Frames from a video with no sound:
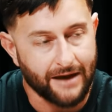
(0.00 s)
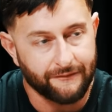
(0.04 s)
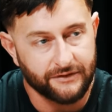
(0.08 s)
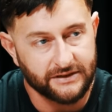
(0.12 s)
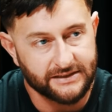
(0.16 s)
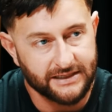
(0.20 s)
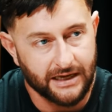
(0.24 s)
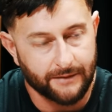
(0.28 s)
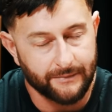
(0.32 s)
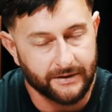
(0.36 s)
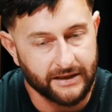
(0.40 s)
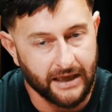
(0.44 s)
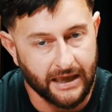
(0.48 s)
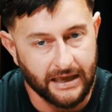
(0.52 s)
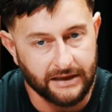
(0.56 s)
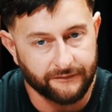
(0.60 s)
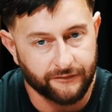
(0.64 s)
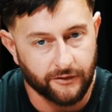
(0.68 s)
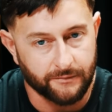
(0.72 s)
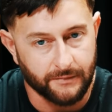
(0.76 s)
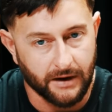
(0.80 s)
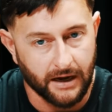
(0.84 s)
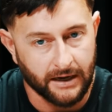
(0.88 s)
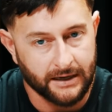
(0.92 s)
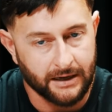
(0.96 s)
every time I gave
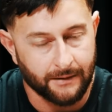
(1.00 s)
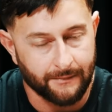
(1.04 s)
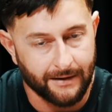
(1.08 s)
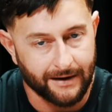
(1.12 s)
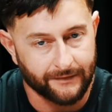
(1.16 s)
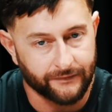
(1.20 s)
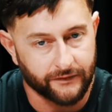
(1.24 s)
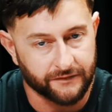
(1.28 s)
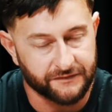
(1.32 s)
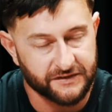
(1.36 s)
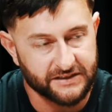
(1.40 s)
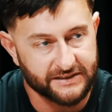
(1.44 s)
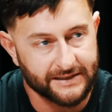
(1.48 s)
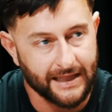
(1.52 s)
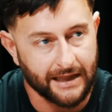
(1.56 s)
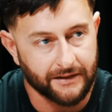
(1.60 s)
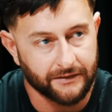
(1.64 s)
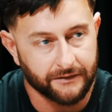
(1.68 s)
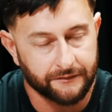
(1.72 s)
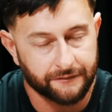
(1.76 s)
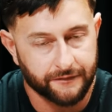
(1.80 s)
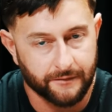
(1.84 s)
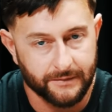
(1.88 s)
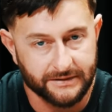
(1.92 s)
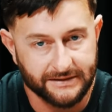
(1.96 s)
him a command of
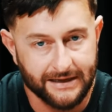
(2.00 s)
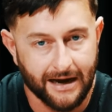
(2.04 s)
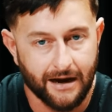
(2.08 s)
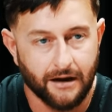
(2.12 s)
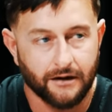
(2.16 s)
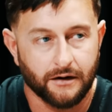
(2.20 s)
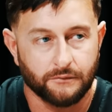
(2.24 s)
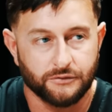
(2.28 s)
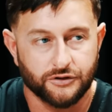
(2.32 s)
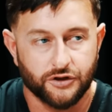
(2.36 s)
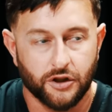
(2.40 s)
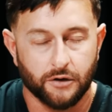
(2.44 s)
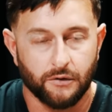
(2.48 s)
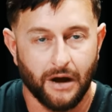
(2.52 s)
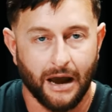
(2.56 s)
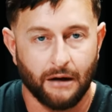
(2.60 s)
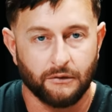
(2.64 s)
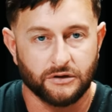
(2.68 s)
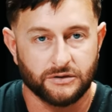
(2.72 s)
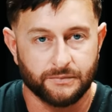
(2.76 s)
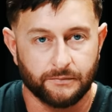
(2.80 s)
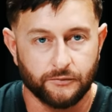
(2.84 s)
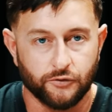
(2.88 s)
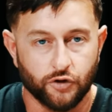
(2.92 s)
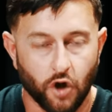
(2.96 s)
stand from a down, I
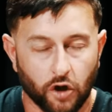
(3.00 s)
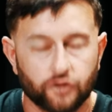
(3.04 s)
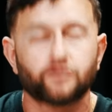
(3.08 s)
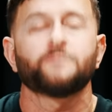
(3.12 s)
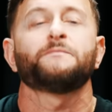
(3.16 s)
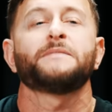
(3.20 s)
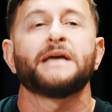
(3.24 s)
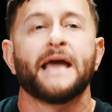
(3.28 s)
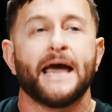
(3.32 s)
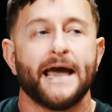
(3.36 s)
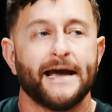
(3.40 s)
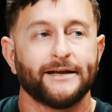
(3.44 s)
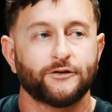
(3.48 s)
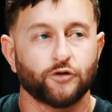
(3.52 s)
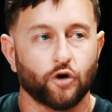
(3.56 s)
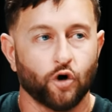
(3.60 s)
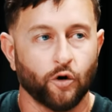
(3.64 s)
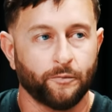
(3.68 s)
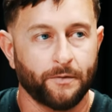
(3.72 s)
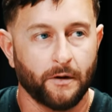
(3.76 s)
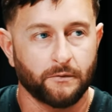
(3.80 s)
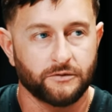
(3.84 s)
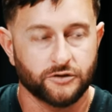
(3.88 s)
was nodding my head up.